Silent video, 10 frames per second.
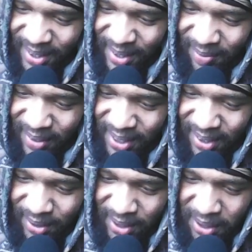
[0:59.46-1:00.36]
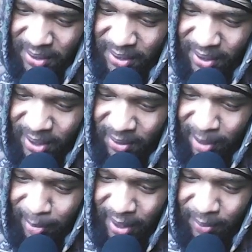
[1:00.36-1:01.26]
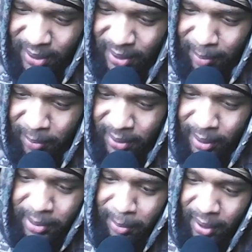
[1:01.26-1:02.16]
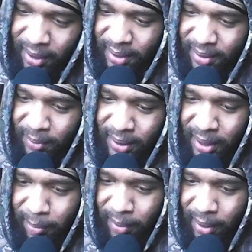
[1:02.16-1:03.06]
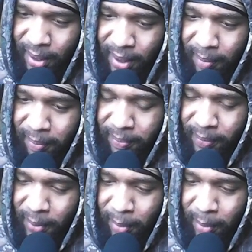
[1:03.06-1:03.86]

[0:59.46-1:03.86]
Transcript: didn't read it. I thought, no, you're, you're good. Don't worry about it. What's up? What's up, Jamarcus? What's up, um,